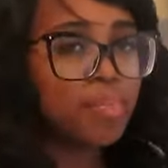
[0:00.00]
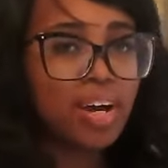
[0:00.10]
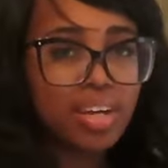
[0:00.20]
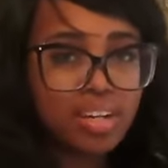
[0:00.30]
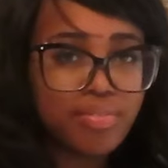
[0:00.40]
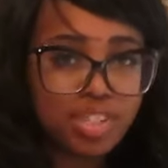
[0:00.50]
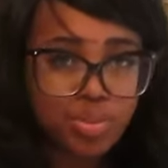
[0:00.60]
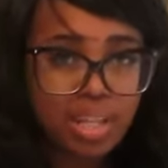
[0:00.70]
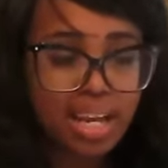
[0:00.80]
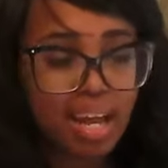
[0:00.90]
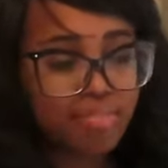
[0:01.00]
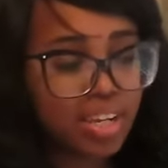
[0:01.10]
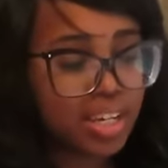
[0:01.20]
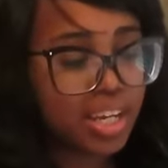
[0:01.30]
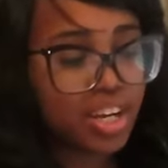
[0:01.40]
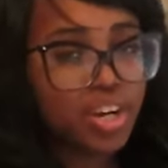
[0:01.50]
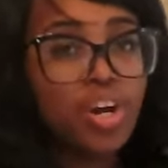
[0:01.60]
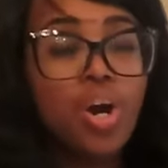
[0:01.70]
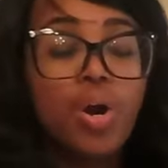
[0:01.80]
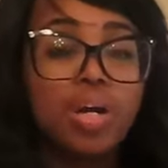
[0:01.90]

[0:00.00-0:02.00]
them out individually like I've done here,